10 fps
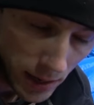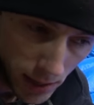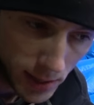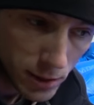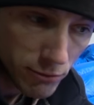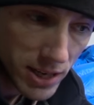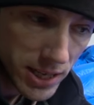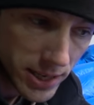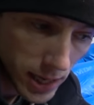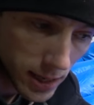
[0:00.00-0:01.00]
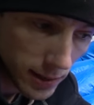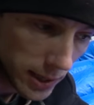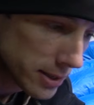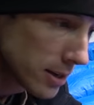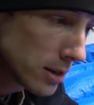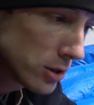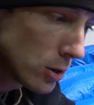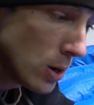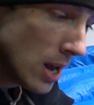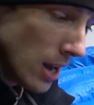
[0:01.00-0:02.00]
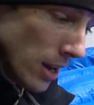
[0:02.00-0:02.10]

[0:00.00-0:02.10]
It is ridiculous. So